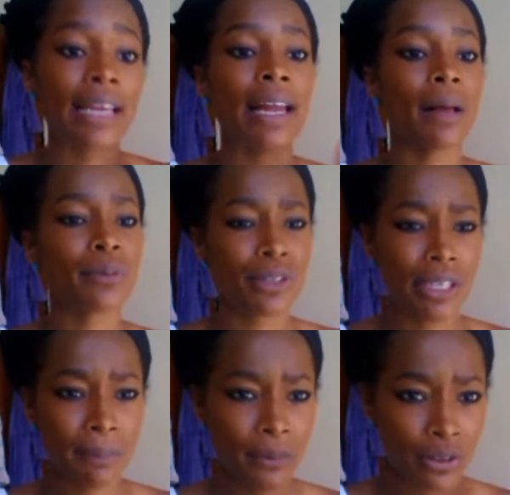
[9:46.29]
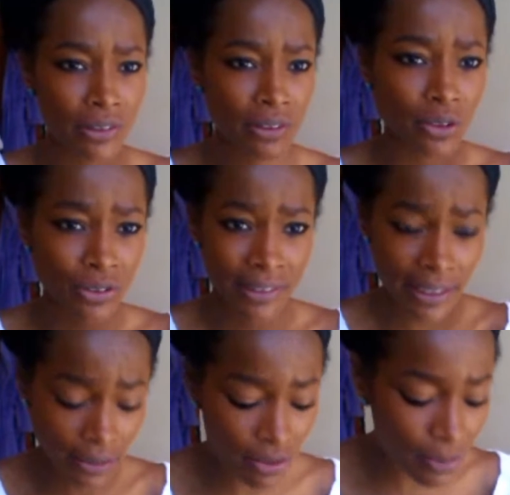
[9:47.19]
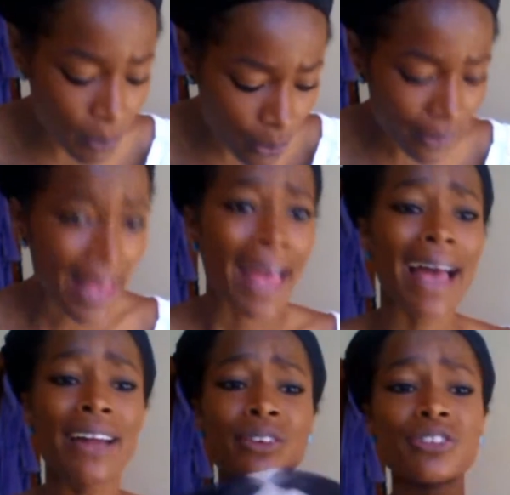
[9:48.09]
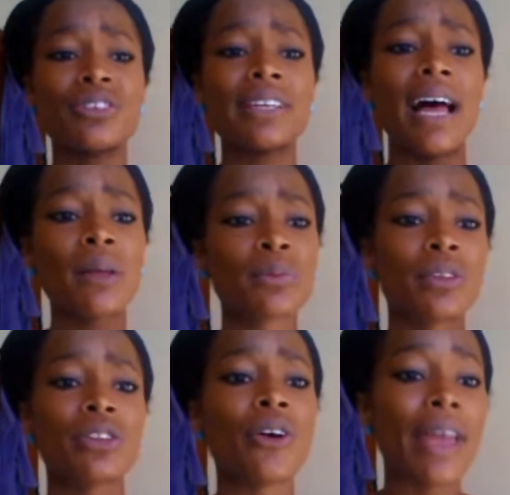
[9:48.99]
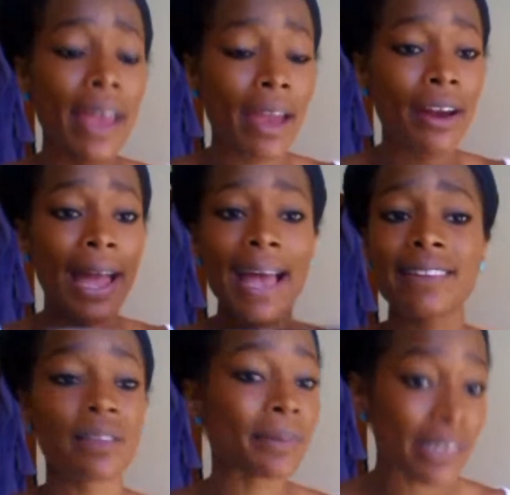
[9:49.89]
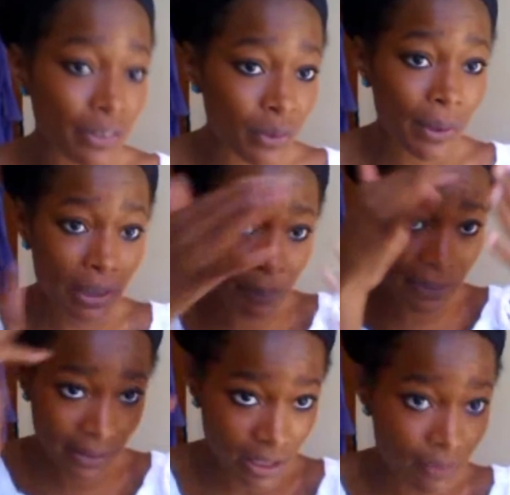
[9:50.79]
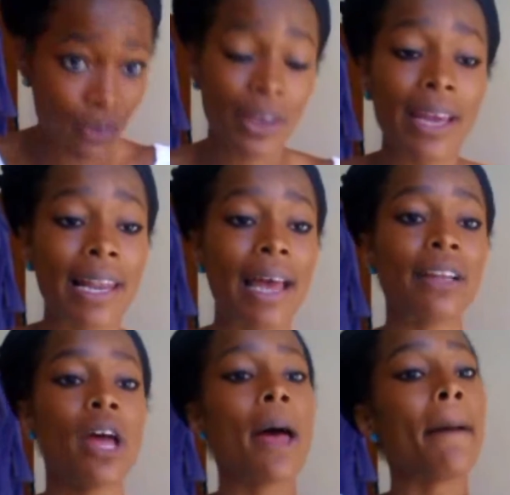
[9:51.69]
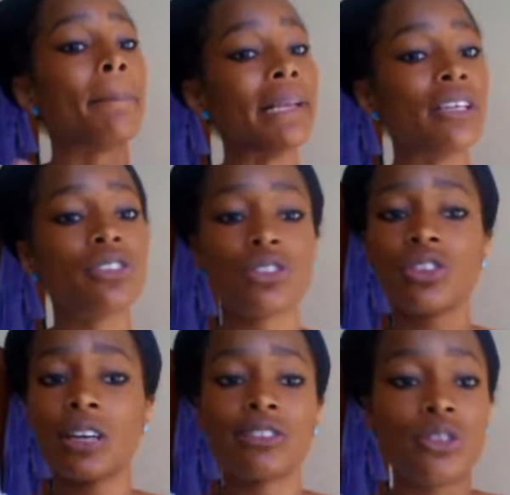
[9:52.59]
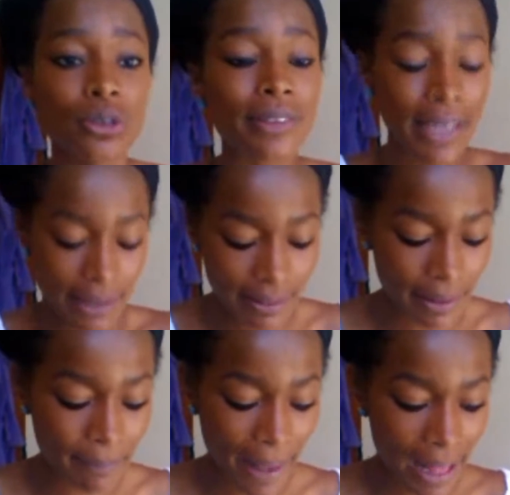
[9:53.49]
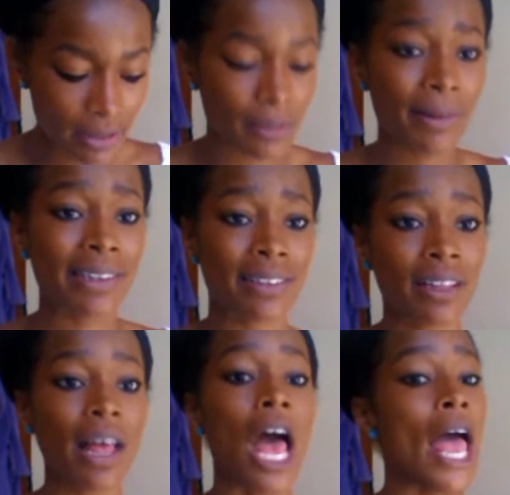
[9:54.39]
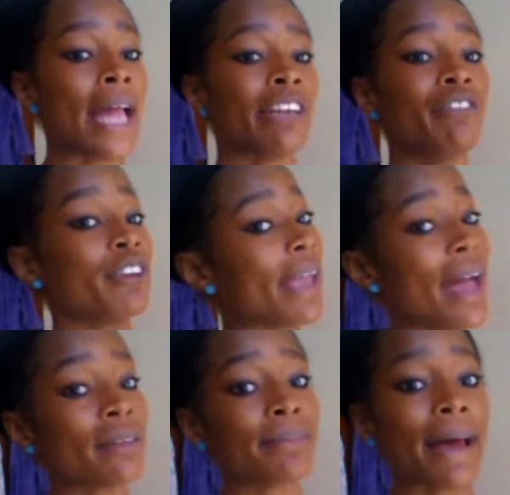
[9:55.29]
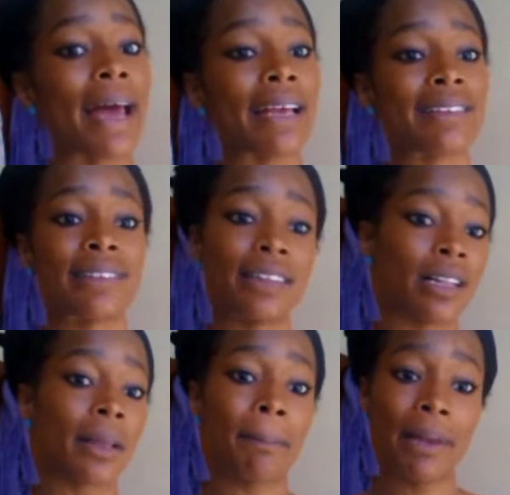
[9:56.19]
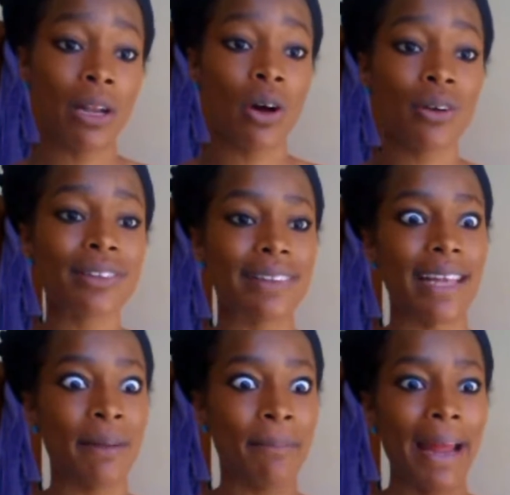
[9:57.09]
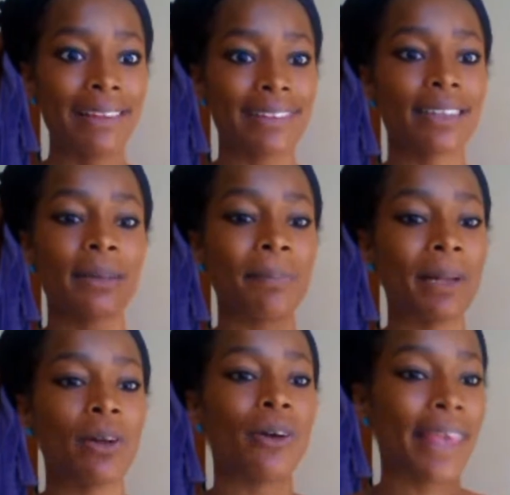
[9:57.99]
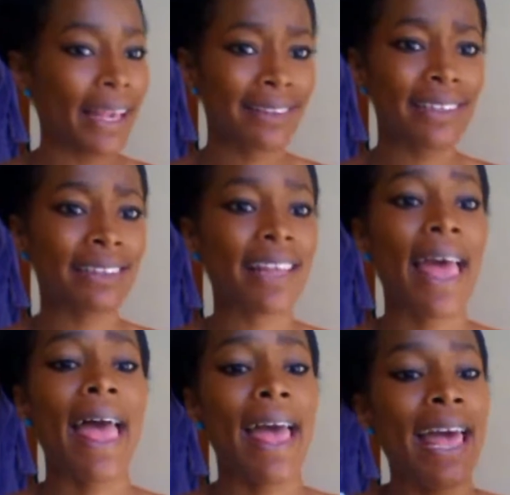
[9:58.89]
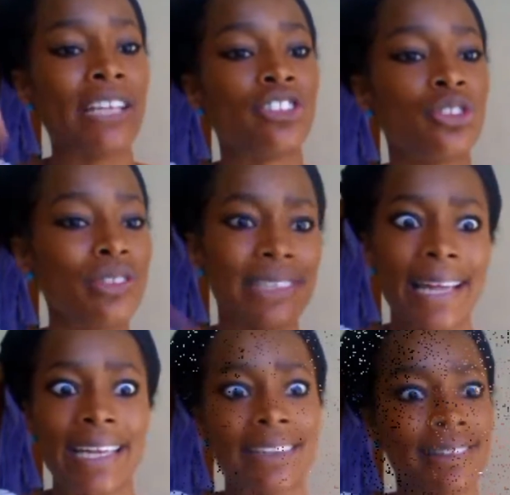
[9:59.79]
It helps to keep your skin smooth, and also it helps with your hair, guys, especially if you want to preserve your hairline. Please do not use anything else but silk. And if you can buy silk pillows, then buy silk pillow cases and use that in